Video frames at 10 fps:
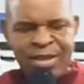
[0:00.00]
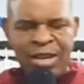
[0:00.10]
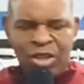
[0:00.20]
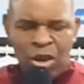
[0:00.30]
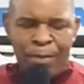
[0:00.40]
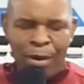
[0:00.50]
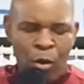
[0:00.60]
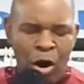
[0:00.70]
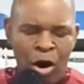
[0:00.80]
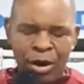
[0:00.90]
Number
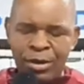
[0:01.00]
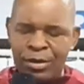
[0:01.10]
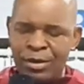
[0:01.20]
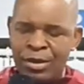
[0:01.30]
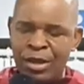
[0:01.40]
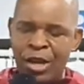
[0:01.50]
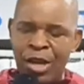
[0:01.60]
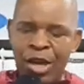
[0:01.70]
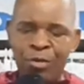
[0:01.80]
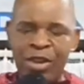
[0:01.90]
one,
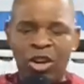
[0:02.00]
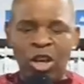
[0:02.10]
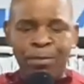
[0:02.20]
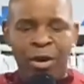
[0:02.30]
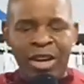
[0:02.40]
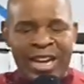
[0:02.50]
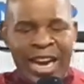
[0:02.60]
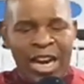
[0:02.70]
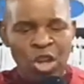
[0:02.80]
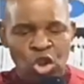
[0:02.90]
if you're not born
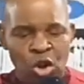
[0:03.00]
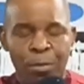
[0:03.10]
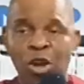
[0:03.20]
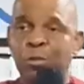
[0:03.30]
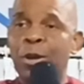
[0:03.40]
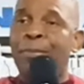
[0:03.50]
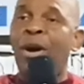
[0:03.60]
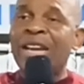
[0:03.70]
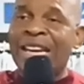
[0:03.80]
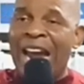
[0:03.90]
again, you must be
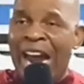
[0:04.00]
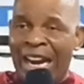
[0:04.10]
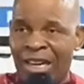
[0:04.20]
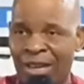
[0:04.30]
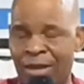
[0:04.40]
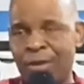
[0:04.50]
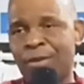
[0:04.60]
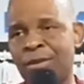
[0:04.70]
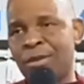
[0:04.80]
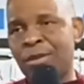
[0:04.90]
born again.
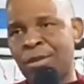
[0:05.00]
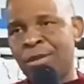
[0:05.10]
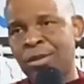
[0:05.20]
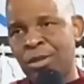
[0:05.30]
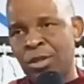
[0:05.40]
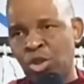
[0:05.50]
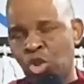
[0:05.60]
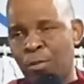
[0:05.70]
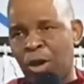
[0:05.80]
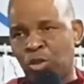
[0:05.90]

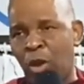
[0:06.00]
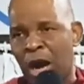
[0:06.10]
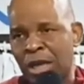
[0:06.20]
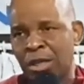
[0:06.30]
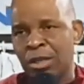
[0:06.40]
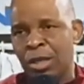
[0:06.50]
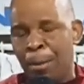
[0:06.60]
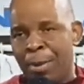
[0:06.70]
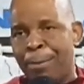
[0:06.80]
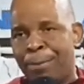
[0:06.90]
You must what?
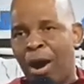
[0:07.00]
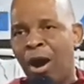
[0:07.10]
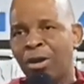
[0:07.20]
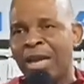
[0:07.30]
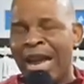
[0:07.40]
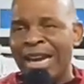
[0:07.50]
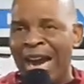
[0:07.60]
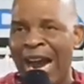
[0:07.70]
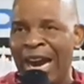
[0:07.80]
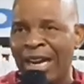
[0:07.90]
Be born
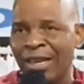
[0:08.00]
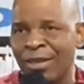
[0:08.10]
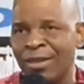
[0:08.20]
again.